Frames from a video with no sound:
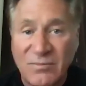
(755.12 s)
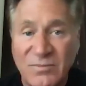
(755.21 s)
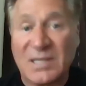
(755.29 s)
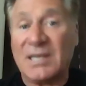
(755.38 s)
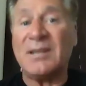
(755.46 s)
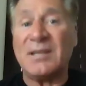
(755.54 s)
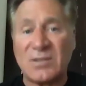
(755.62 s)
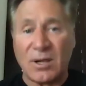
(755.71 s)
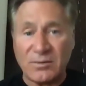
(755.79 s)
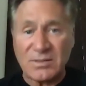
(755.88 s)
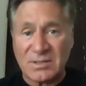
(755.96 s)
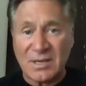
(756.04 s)
kidney
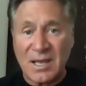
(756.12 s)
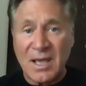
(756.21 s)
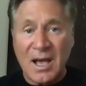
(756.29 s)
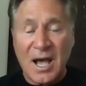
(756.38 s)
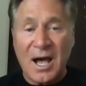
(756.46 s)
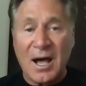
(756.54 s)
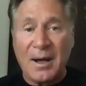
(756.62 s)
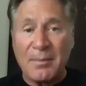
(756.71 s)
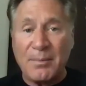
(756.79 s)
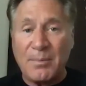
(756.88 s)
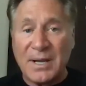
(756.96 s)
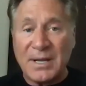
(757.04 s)
stones.
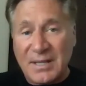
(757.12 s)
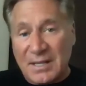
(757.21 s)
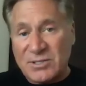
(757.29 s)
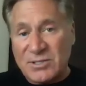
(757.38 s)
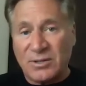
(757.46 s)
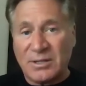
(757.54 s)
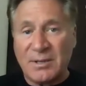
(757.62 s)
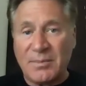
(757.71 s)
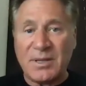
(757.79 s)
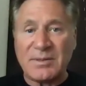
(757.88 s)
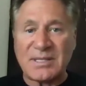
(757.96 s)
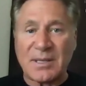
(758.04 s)
But it's
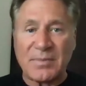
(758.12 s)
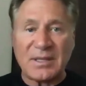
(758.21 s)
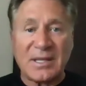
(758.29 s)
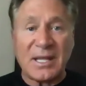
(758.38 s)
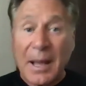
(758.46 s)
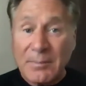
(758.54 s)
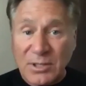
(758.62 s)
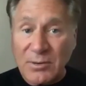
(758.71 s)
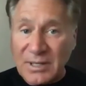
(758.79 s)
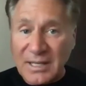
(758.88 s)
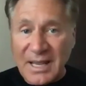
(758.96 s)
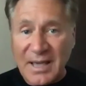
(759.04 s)
certainly something that I'm
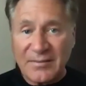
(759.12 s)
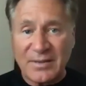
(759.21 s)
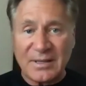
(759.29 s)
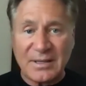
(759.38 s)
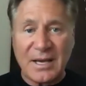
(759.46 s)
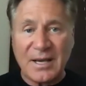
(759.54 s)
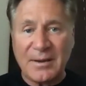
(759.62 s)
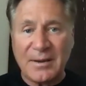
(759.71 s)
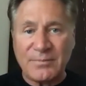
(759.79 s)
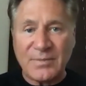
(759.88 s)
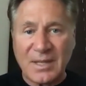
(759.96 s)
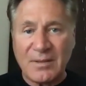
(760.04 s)
doing and having
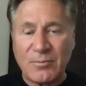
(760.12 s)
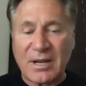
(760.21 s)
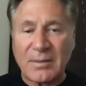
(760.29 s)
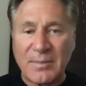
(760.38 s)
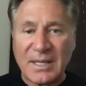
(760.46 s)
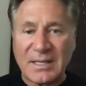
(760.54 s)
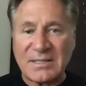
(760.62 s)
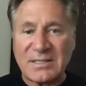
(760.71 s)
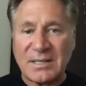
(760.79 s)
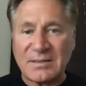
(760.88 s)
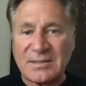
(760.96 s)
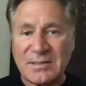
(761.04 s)
recommending
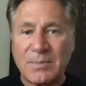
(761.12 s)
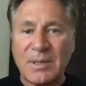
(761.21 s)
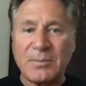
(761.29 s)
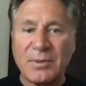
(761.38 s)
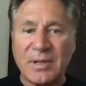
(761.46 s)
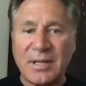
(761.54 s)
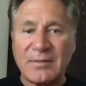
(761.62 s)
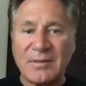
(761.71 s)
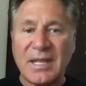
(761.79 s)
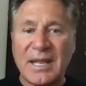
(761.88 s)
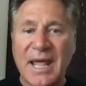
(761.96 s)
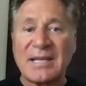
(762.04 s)
to people
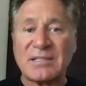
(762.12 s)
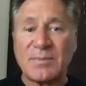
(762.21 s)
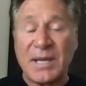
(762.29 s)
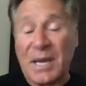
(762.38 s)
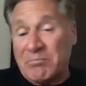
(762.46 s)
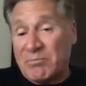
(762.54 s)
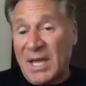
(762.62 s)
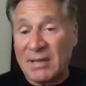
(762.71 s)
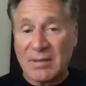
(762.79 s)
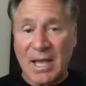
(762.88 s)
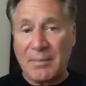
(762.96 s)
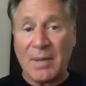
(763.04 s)
that ask me.
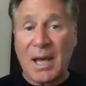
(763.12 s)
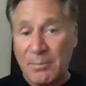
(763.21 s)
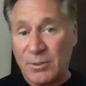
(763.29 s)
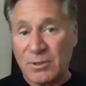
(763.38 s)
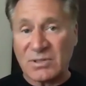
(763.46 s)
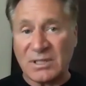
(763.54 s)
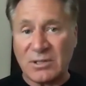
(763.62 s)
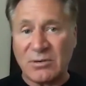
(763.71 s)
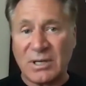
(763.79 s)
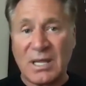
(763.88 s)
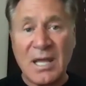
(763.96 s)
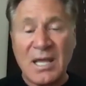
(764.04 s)
I'm personally
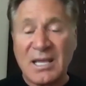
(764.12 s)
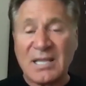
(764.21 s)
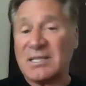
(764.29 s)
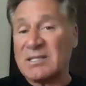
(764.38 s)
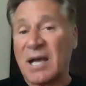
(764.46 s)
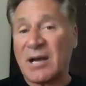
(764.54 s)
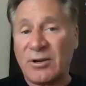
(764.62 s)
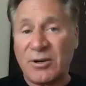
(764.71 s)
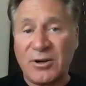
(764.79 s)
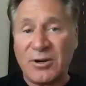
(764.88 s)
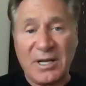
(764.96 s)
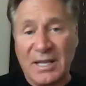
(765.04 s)
doing it because it's not going to
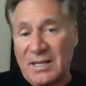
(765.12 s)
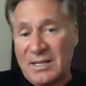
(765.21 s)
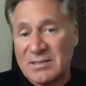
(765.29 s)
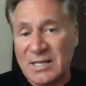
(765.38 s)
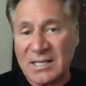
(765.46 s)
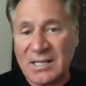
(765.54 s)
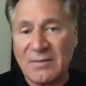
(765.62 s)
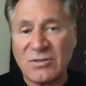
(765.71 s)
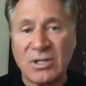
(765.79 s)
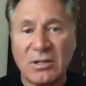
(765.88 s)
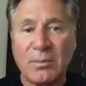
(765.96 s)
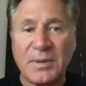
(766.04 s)
hurt, and it gives
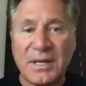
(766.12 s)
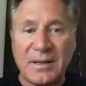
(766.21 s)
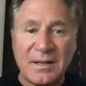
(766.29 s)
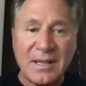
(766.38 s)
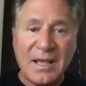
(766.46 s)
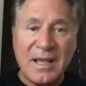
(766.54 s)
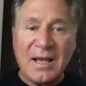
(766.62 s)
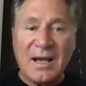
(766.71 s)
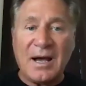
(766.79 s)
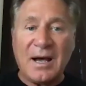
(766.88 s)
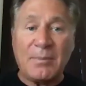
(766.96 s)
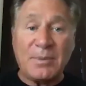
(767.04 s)
you a little bit
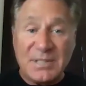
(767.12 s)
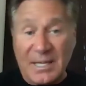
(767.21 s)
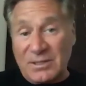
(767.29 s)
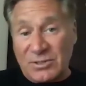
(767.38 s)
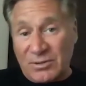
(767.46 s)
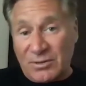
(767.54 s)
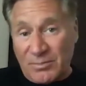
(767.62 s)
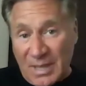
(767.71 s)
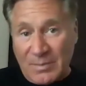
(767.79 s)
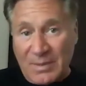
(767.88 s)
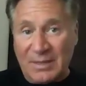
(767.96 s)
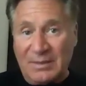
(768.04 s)
of potential,
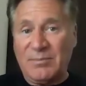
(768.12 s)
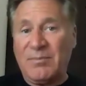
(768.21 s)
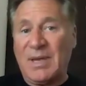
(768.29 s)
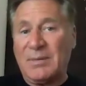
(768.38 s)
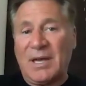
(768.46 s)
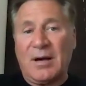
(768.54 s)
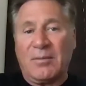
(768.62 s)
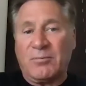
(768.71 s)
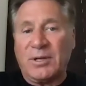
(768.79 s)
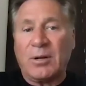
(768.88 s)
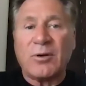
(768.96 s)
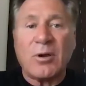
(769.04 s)
maybe help.
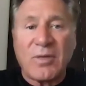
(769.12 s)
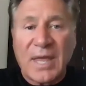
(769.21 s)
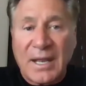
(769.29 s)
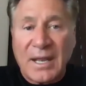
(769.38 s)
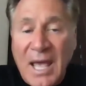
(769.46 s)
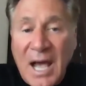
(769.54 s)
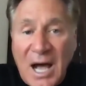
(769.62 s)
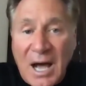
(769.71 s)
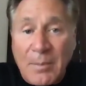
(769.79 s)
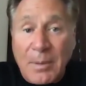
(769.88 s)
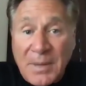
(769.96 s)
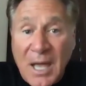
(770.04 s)
We don't know that.
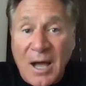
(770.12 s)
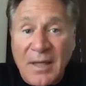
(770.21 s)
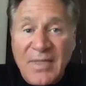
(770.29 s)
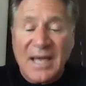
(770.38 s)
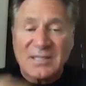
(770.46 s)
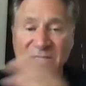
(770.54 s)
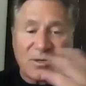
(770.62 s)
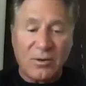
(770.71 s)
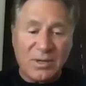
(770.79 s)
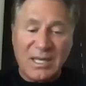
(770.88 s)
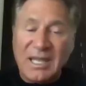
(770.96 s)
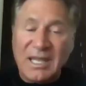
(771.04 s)
But beyond that,
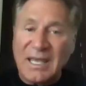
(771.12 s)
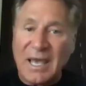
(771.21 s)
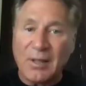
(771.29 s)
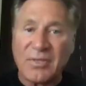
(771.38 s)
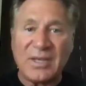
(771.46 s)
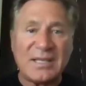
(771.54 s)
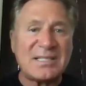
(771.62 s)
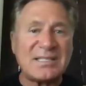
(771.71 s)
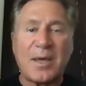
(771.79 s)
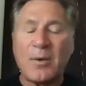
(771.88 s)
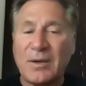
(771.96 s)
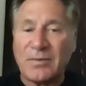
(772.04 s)
so eating healthy,
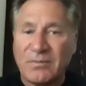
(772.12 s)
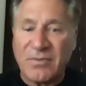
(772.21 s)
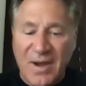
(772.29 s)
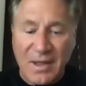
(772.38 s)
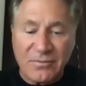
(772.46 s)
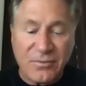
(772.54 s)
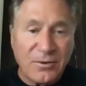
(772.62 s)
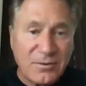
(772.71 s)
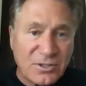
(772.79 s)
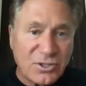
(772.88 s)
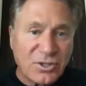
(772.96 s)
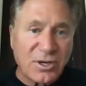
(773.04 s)
stay away from fried
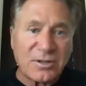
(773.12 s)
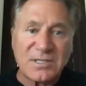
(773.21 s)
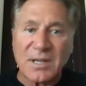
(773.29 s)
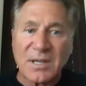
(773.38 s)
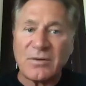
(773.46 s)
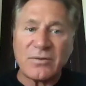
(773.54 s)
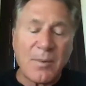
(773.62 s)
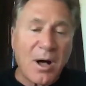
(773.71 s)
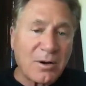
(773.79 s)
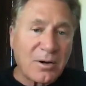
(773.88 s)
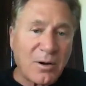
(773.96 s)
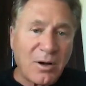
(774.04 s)
foods, sugar, stay away from
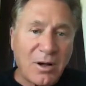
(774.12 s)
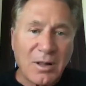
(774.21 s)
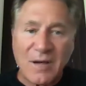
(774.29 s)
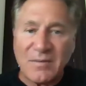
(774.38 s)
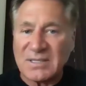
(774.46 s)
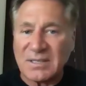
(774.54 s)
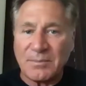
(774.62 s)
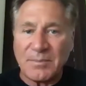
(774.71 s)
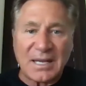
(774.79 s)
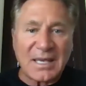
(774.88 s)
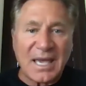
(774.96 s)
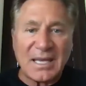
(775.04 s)
alcohol, obviously
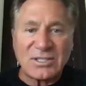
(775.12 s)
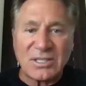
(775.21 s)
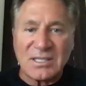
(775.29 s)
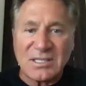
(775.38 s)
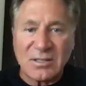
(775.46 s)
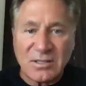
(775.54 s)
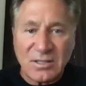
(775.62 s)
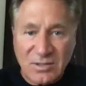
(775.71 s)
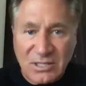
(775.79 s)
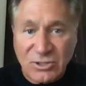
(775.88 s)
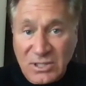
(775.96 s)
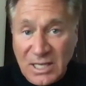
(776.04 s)
medications. You
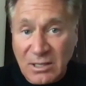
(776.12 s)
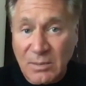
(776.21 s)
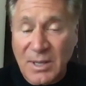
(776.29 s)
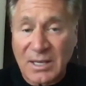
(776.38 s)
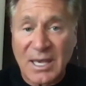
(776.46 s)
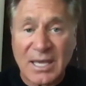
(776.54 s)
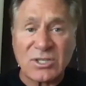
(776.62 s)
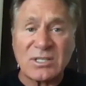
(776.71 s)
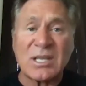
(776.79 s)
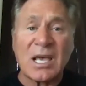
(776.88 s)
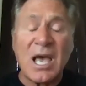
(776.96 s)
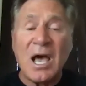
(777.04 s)
too should take your
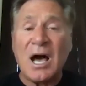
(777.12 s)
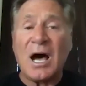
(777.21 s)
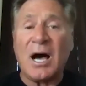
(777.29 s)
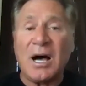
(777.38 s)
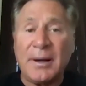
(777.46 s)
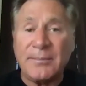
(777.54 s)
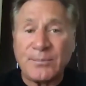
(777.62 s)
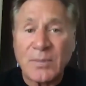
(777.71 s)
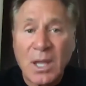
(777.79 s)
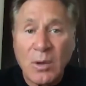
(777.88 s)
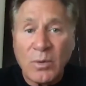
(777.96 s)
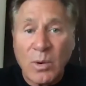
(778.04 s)
medications.
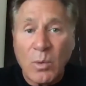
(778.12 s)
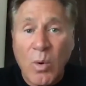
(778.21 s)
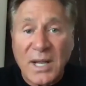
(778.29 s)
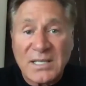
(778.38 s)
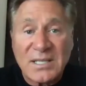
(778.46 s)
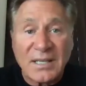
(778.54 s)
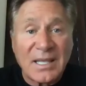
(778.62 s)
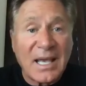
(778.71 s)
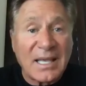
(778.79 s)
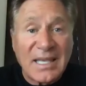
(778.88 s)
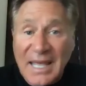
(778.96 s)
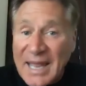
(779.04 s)
We want to
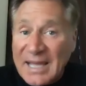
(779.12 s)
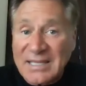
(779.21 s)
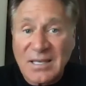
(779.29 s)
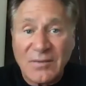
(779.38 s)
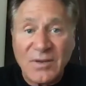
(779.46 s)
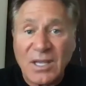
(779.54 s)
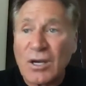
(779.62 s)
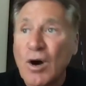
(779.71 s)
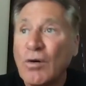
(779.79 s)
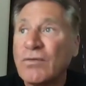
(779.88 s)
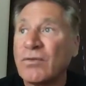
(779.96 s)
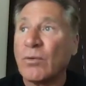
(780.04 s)
get activity,
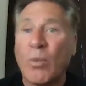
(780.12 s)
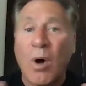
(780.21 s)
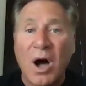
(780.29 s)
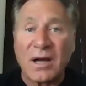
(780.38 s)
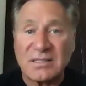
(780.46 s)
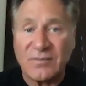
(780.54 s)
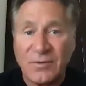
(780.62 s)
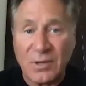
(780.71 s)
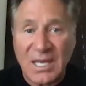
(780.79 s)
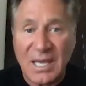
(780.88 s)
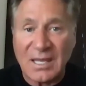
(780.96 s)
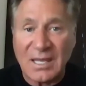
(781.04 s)
go for walks if you
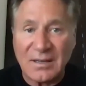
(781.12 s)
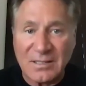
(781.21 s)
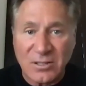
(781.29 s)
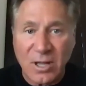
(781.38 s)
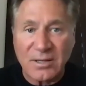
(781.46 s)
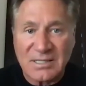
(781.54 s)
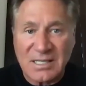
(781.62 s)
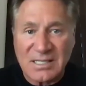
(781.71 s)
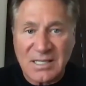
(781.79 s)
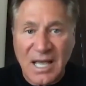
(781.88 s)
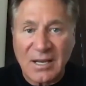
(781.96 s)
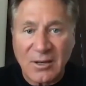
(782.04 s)
can, as long as
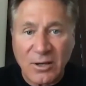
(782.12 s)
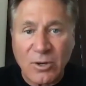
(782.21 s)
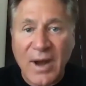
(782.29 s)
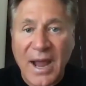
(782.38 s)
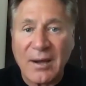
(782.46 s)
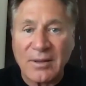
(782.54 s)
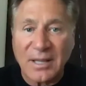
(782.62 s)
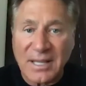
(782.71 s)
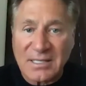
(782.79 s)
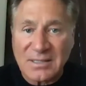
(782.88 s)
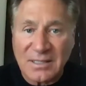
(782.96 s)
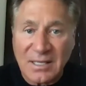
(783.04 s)
it's not in a crowd,
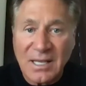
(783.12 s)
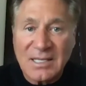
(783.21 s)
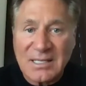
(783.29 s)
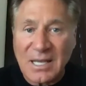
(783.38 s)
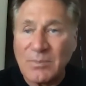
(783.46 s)
less than 10